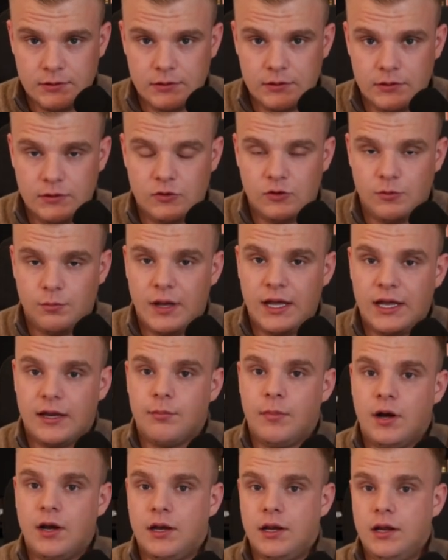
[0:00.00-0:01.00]
to make
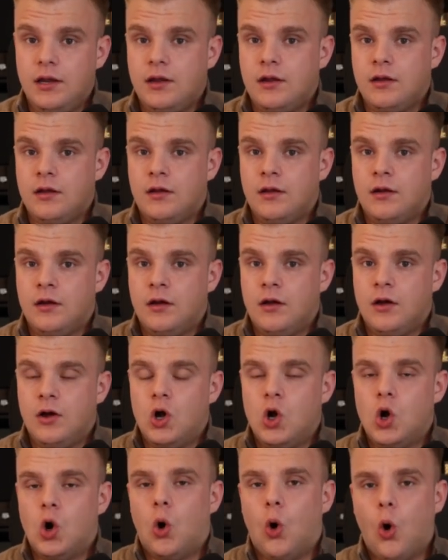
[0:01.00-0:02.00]
money,
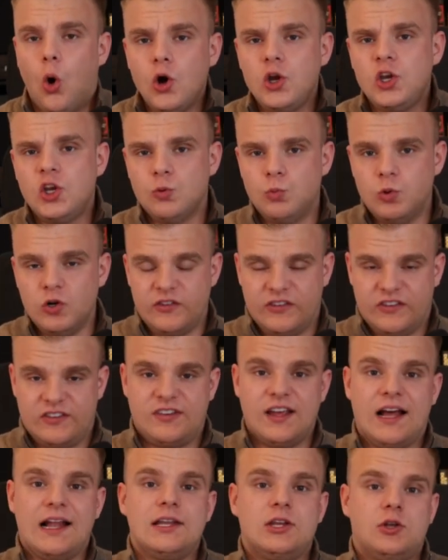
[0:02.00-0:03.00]
or you will
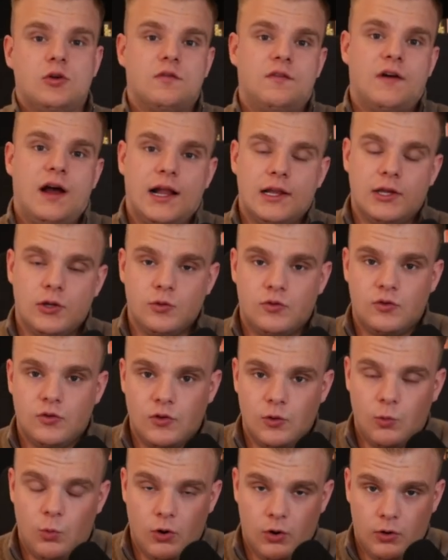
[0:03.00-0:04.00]
sell your value to the
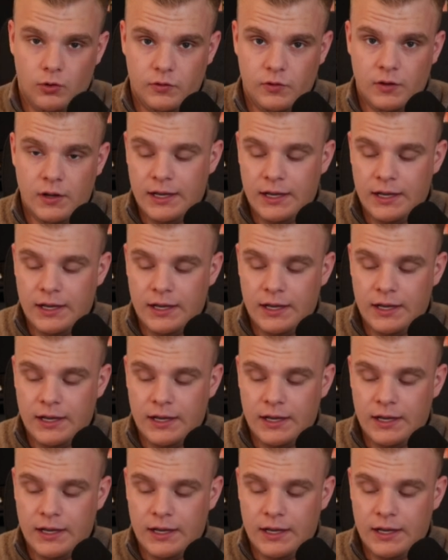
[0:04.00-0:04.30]
world.